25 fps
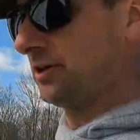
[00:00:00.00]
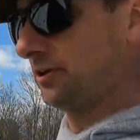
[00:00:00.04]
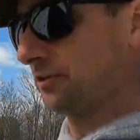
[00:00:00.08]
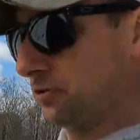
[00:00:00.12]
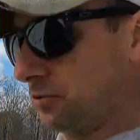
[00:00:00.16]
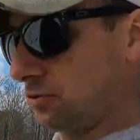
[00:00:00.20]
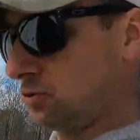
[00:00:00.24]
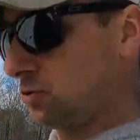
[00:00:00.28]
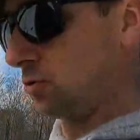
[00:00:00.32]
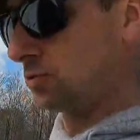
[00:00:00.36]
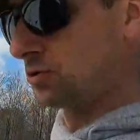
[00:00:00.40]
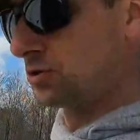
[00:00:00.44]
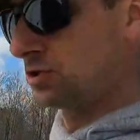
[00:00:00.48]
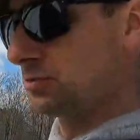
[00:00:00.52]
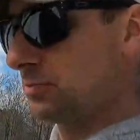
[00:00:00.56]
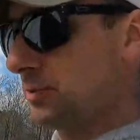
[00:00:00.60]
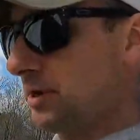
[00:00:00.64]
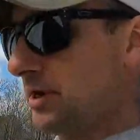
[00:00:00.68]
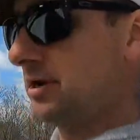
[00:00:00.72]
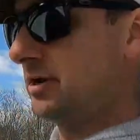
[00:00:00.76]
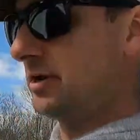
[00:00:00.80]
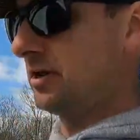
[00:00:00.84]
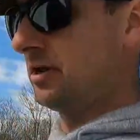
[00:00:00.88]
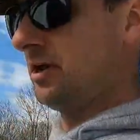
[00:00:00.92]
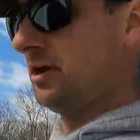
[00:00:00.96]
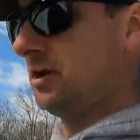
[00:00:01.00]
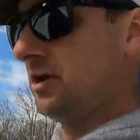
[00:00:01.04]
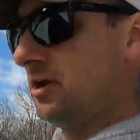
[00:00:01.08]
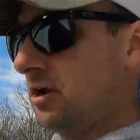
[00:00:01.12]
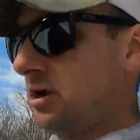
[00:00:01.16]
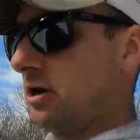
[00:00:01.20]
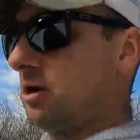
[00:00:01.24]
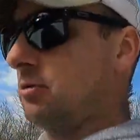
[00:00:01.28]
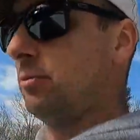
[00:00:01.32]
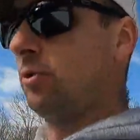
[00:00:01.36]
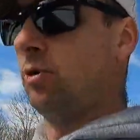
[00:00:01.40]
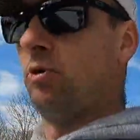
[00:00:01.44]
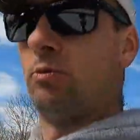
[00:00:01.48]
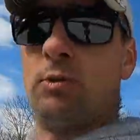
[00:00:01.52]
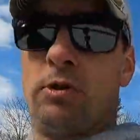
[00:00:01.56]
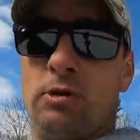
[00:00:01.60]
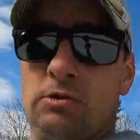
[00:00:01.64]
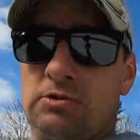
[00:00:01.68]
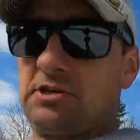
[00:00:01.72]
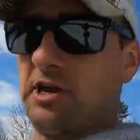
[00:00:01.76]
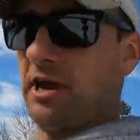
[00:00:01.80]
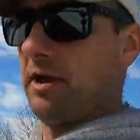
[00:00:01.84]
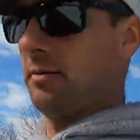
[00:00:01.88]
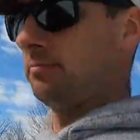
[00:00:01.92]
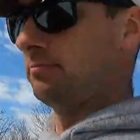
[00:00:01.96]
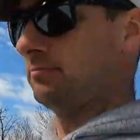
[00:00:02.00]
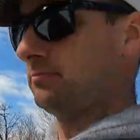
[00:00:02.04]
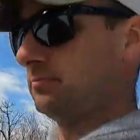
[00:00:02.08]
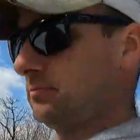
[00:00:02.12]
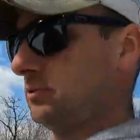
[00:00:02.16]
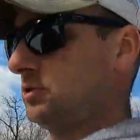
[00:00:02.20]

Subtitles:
get those hoses made, come home, haul sap.